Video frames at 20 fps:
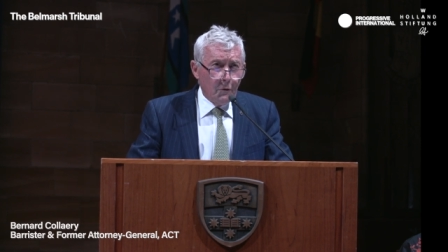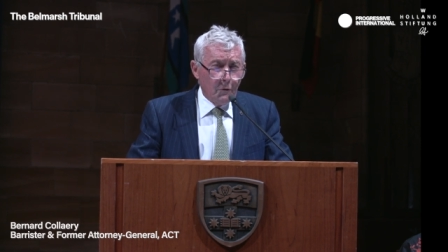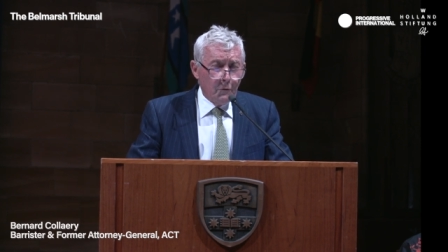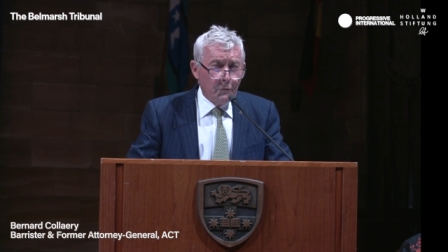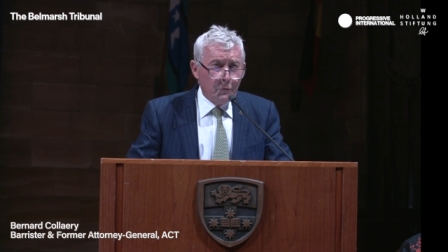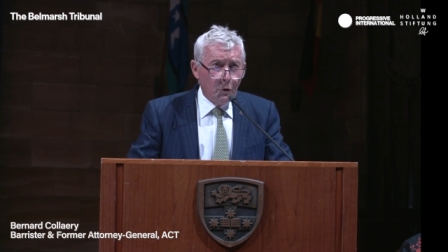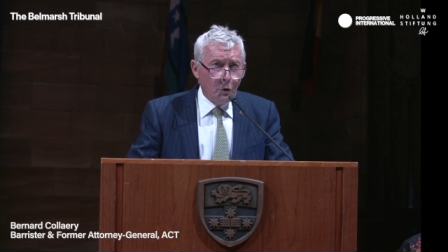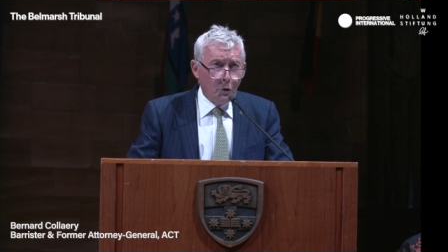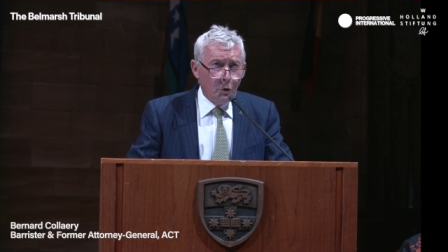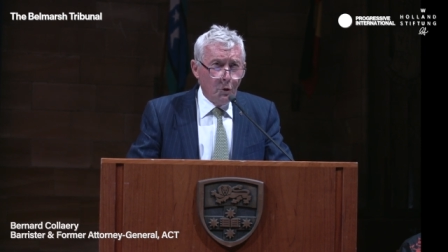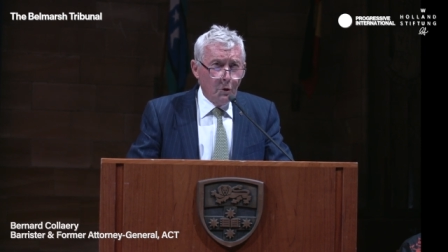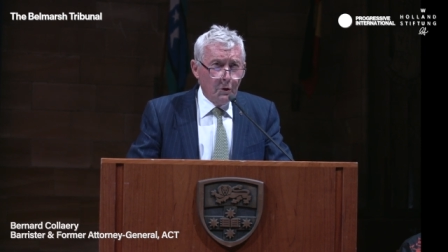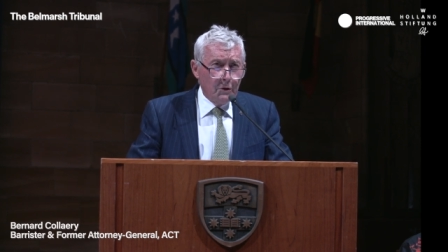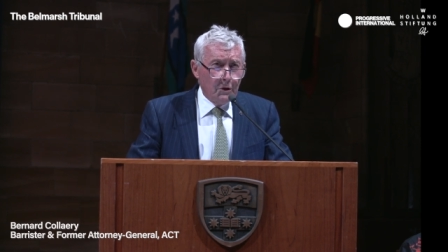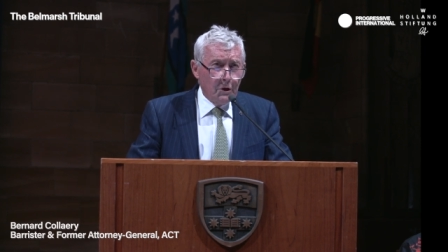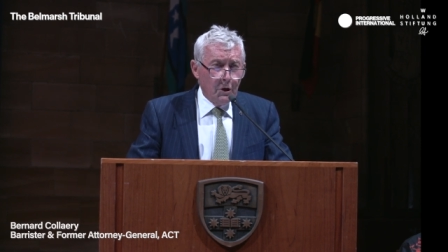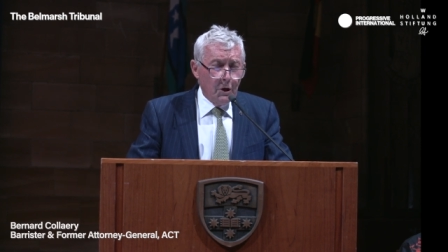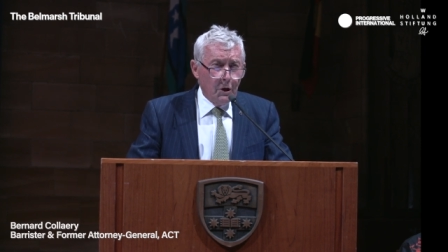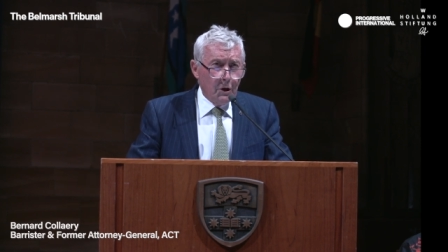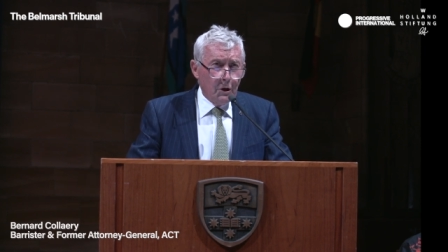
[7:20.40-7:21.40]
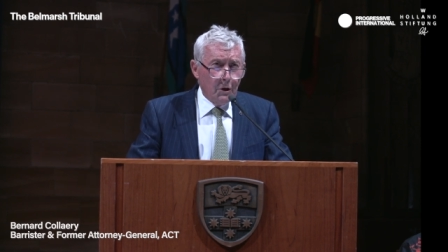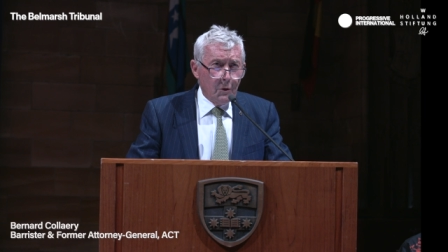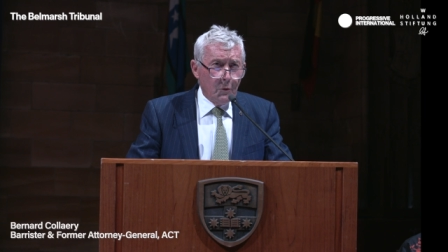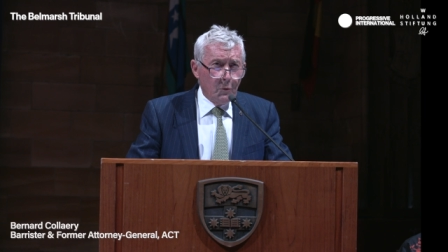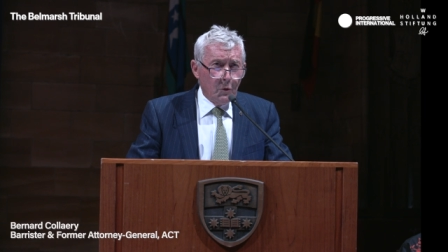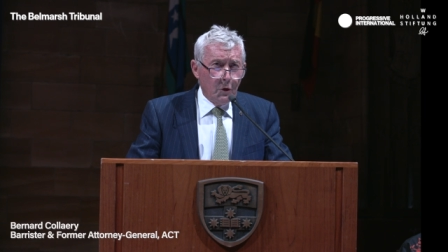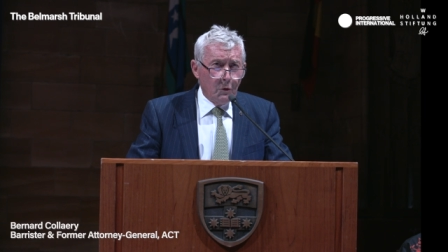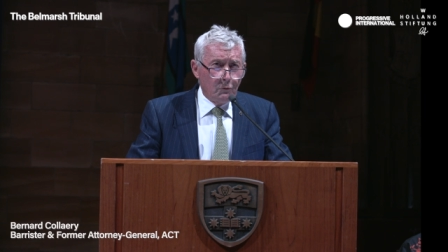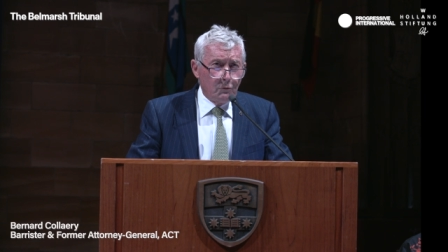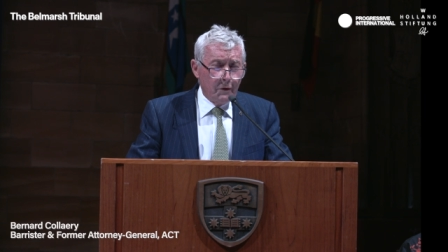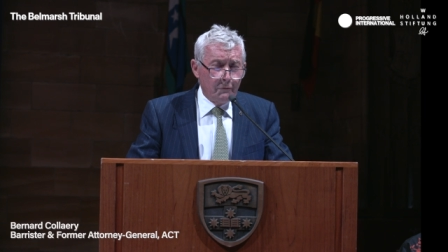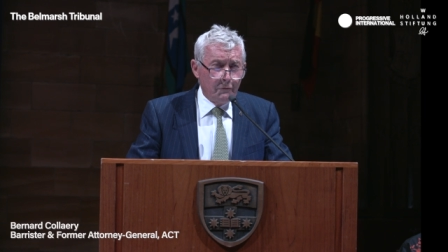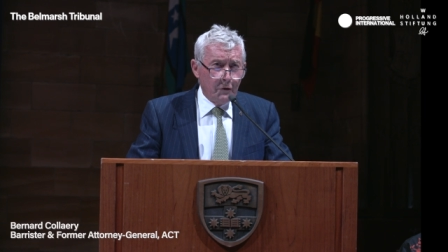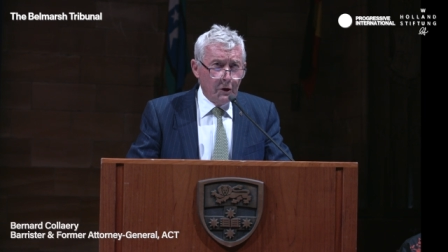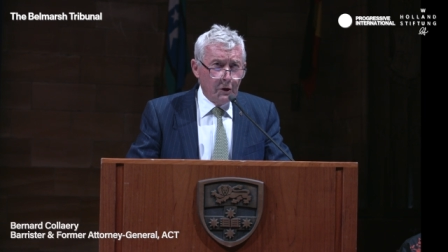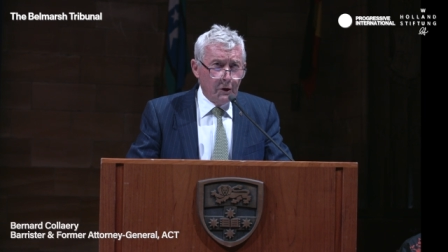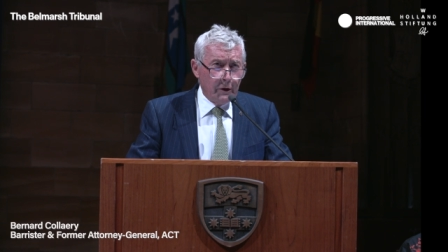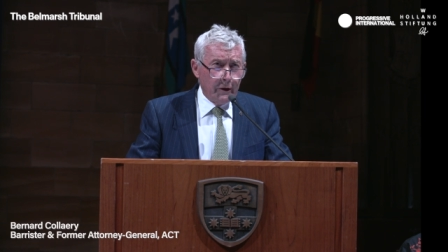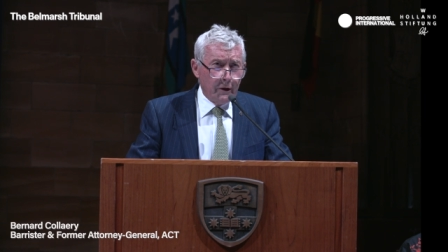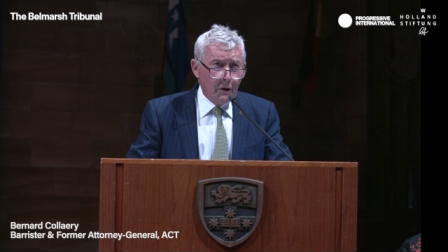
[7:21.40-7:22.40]
for
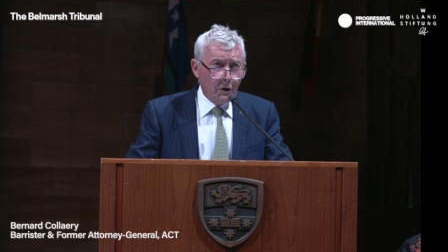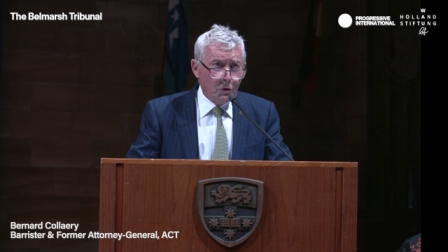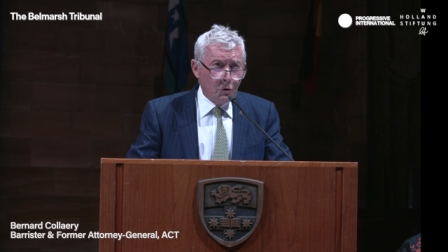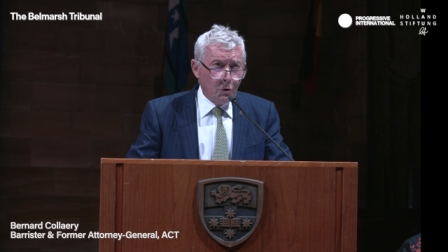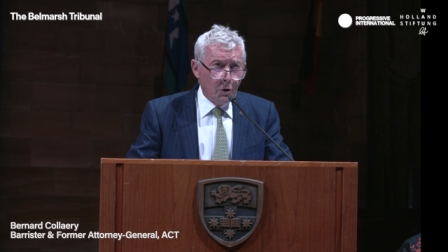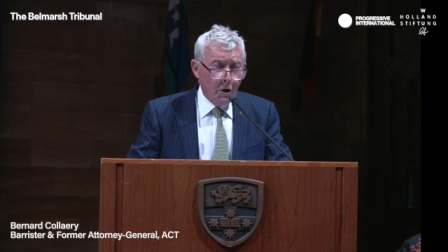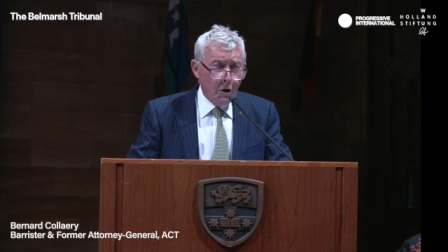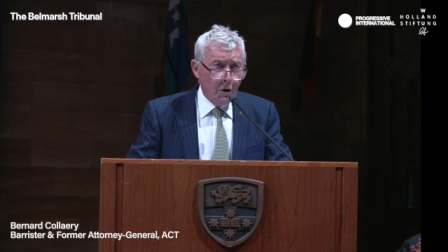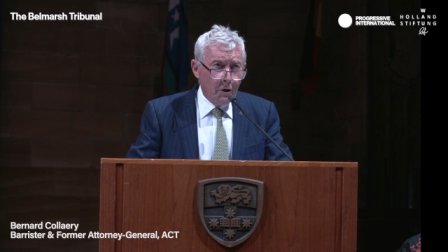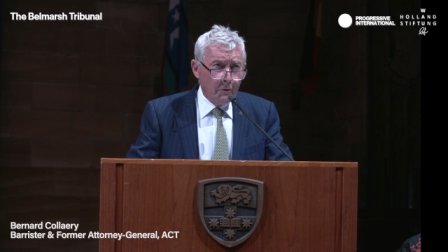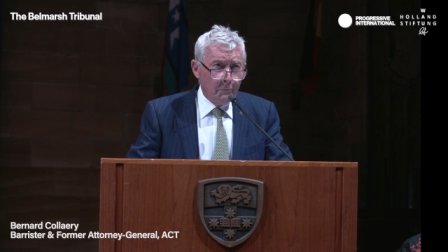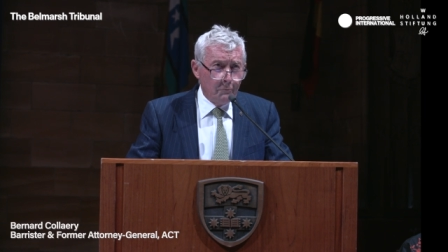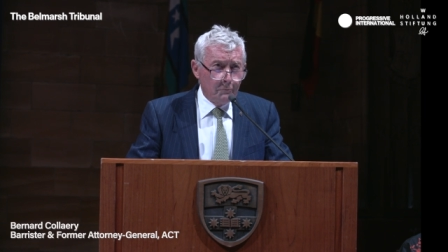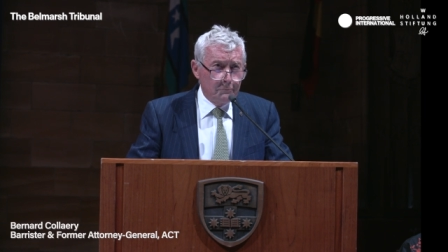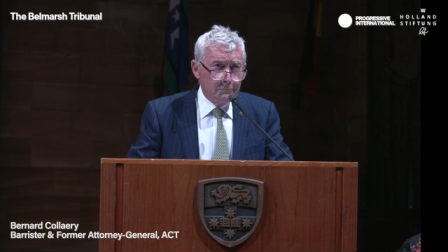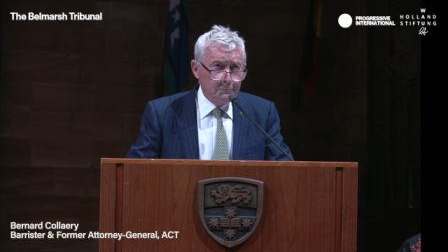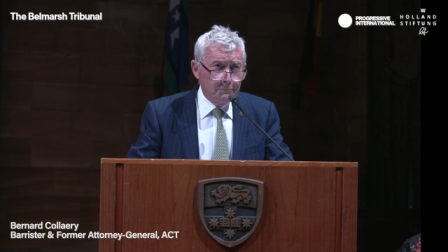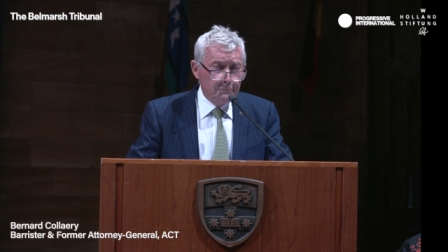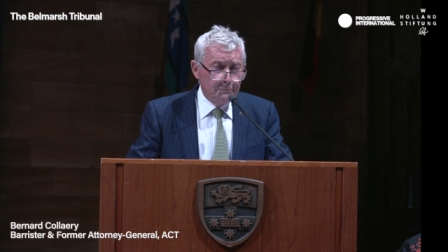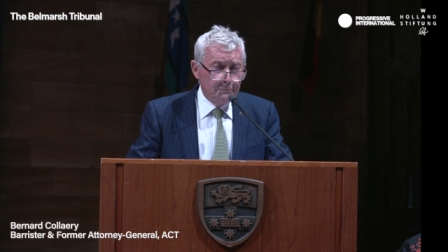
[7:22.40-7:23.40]
revealing a crime